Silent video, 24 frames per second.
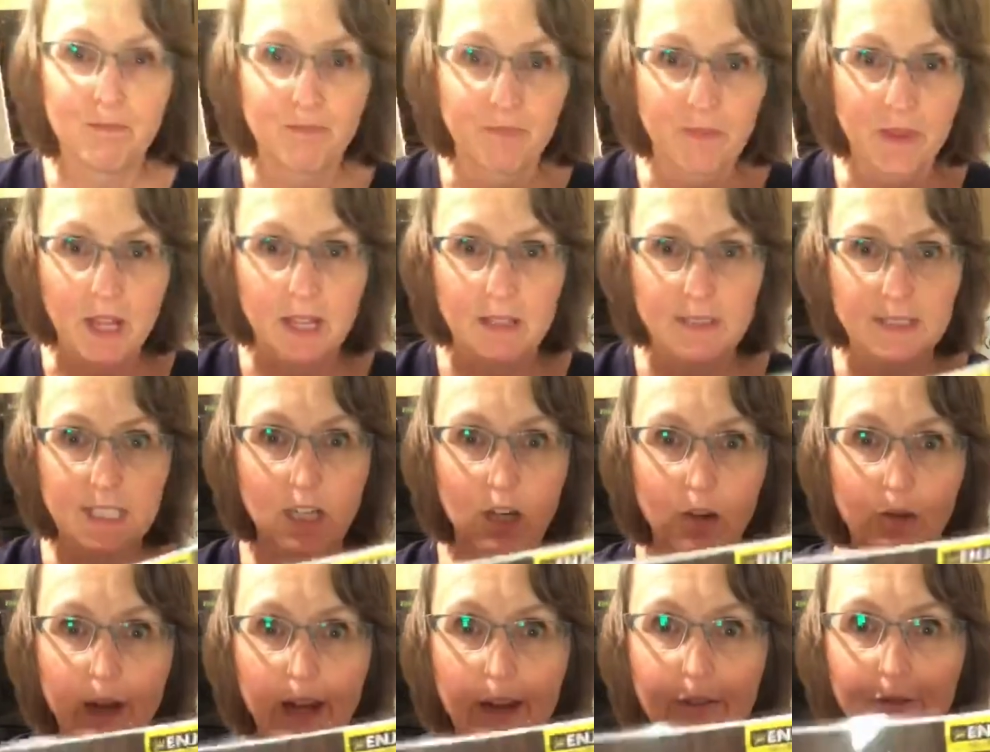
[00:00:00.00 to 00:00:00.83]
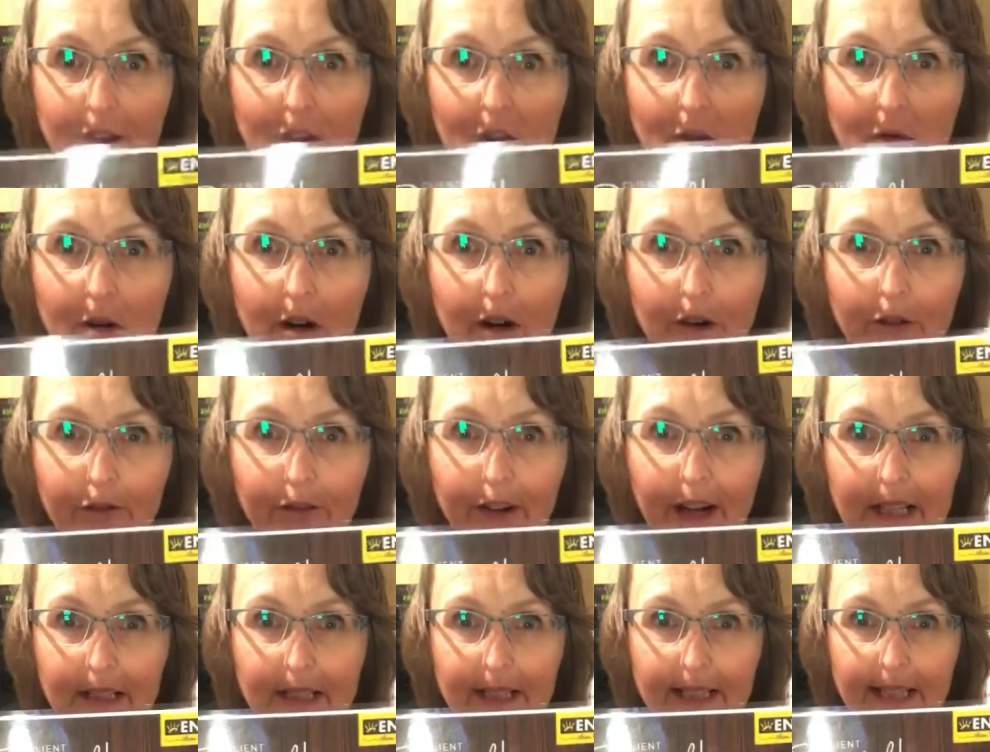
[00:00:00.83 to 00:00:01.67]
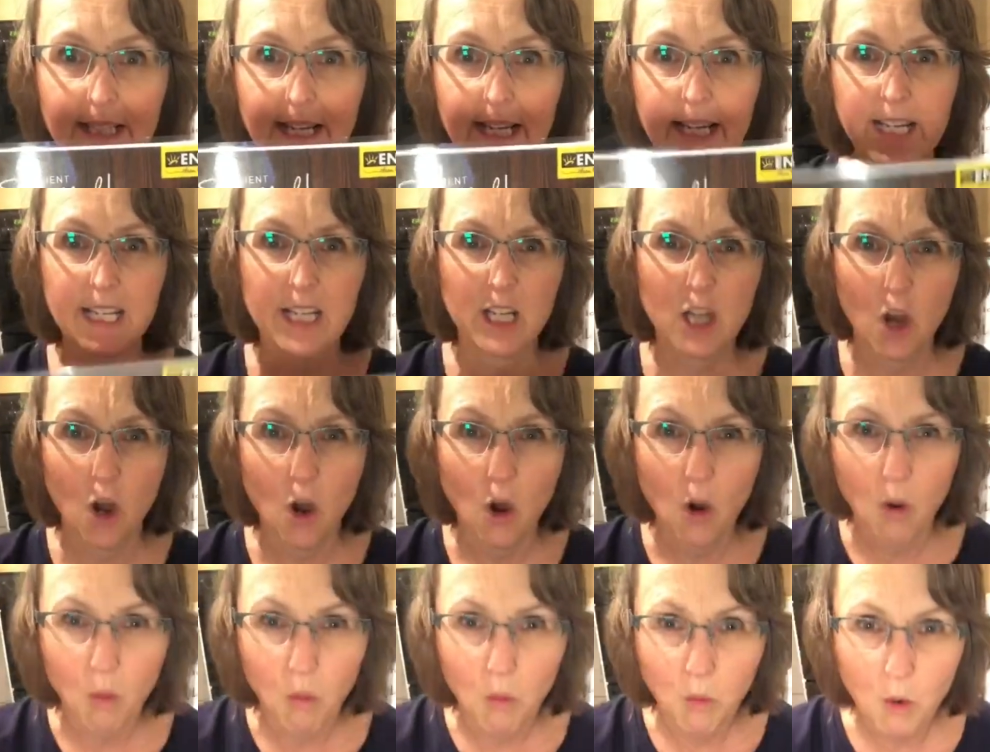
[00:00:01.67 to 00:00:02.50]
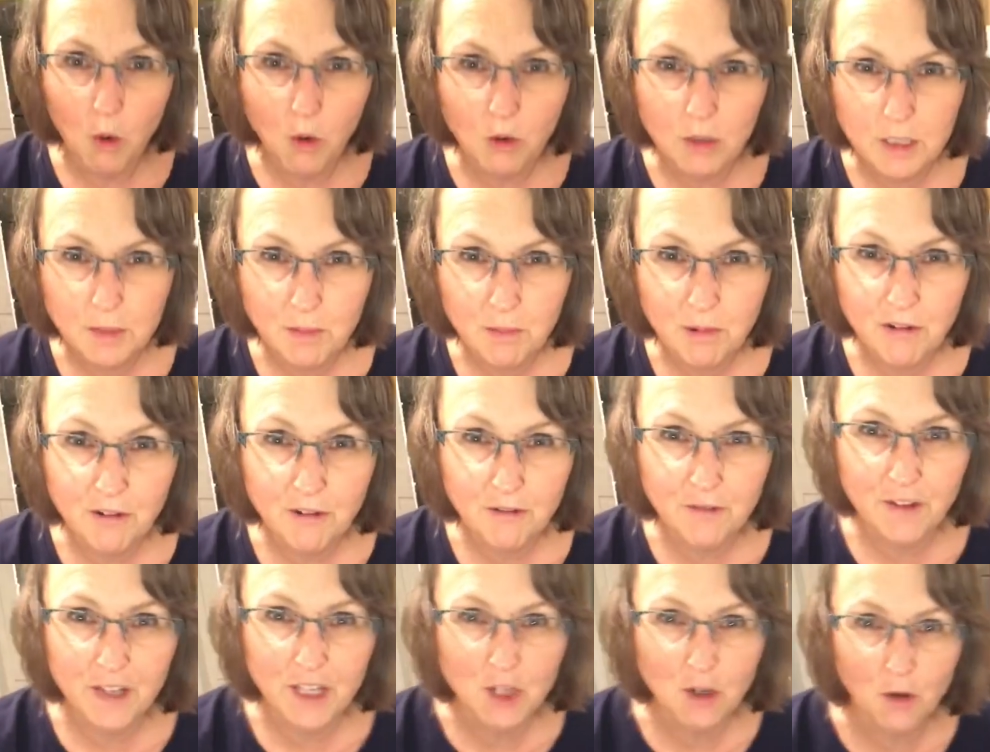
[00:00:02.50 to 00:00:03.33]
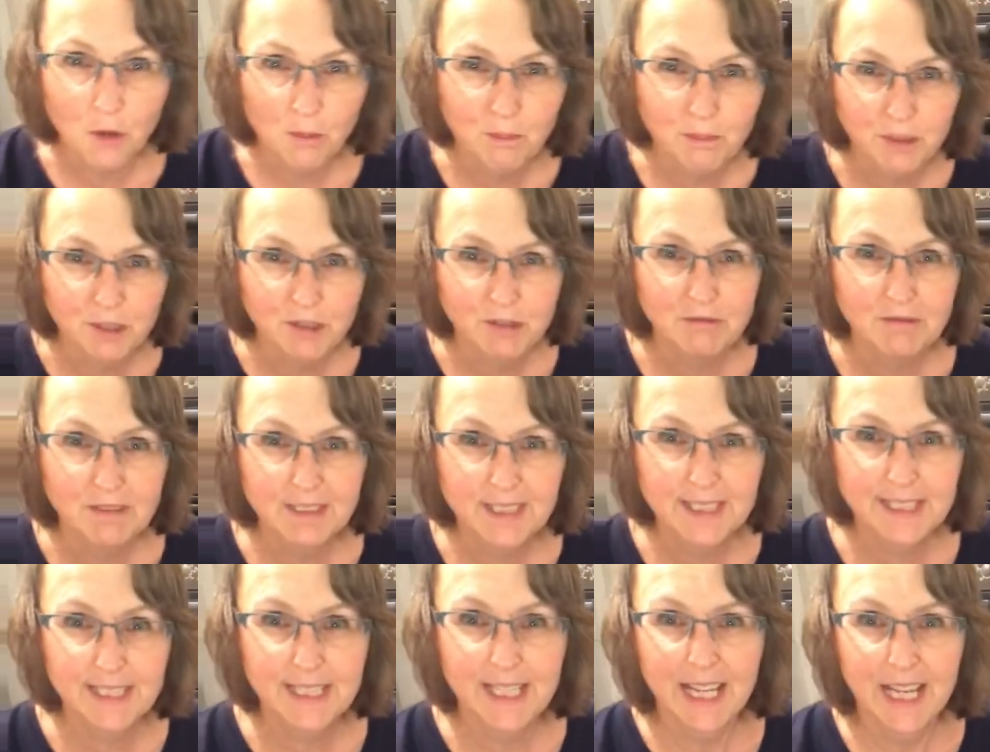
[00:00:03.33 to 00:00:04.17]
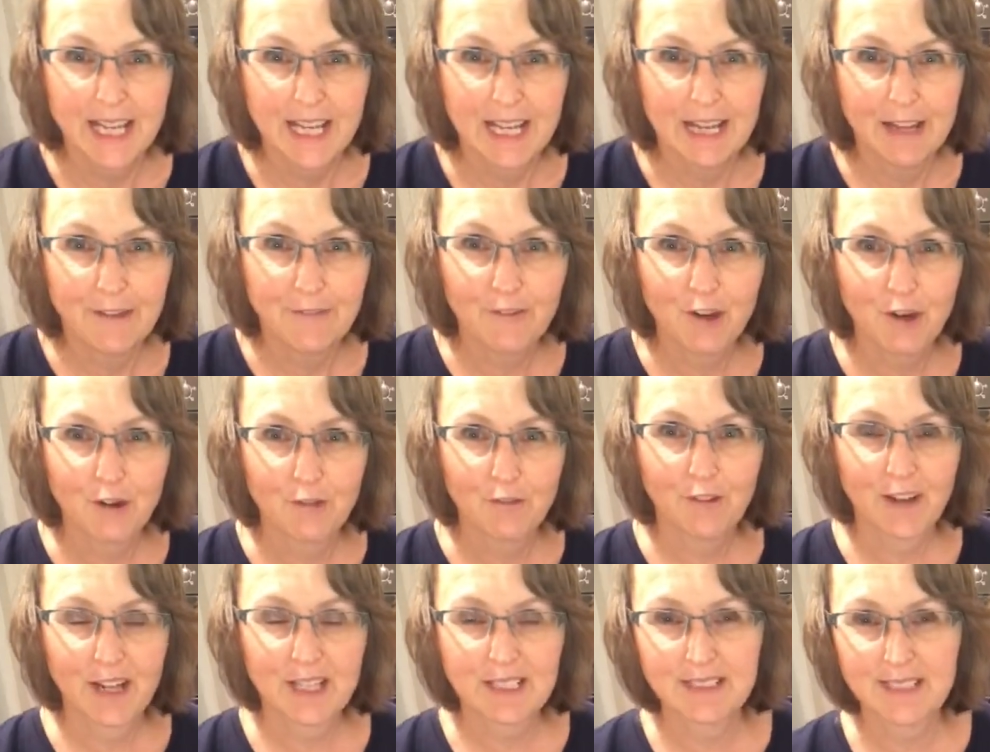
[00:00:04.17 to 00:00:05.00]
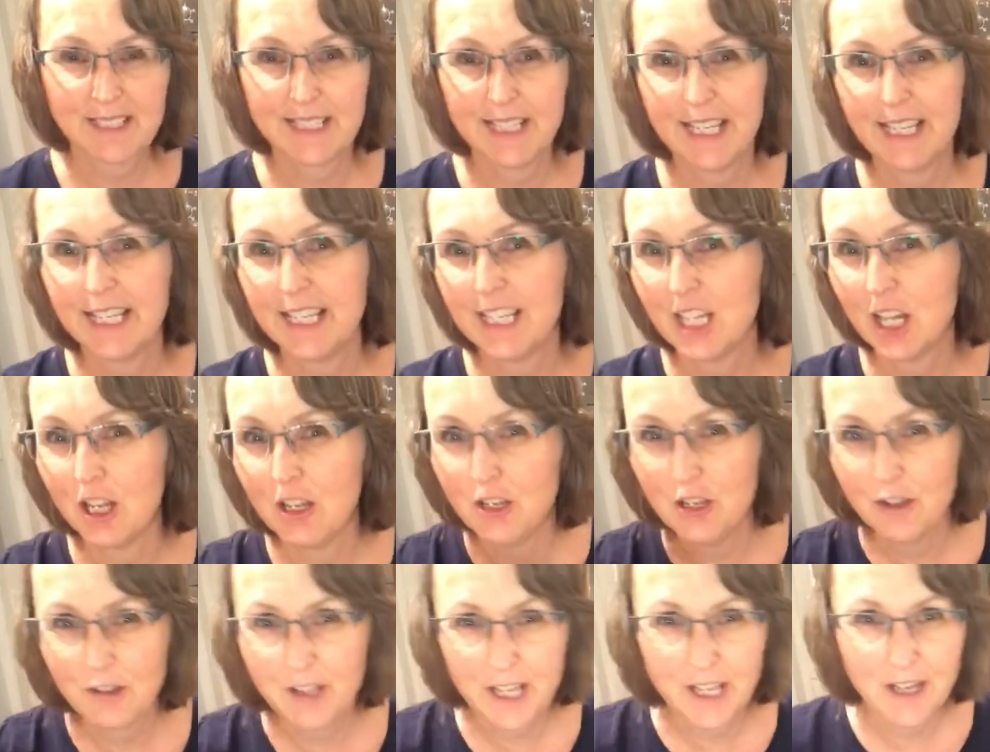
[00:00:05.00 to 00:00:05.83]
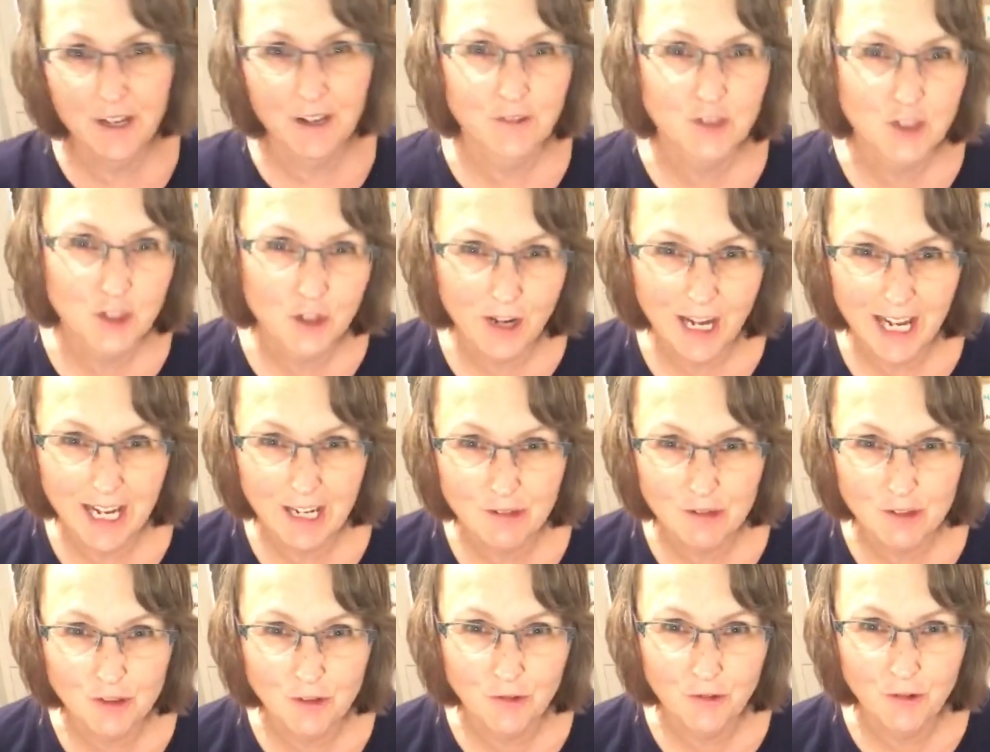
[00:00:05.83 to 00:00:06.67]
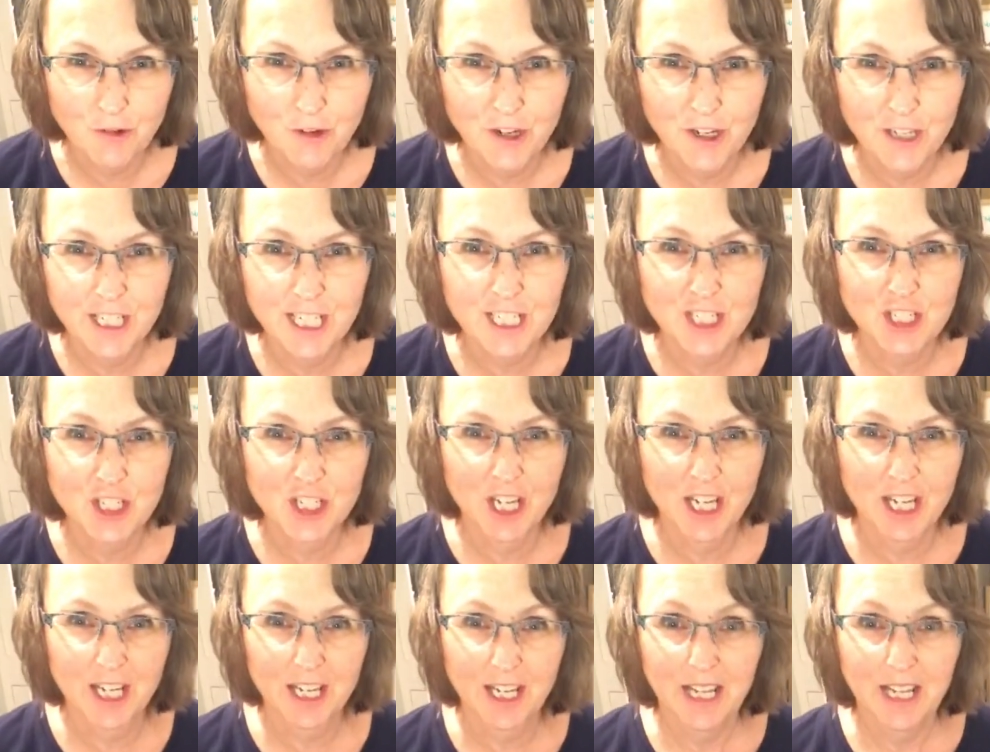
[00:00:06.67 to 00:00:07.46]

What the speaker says: So if you are fancying waterproofing your boots, if you're fancying looking after your outdoor furniture,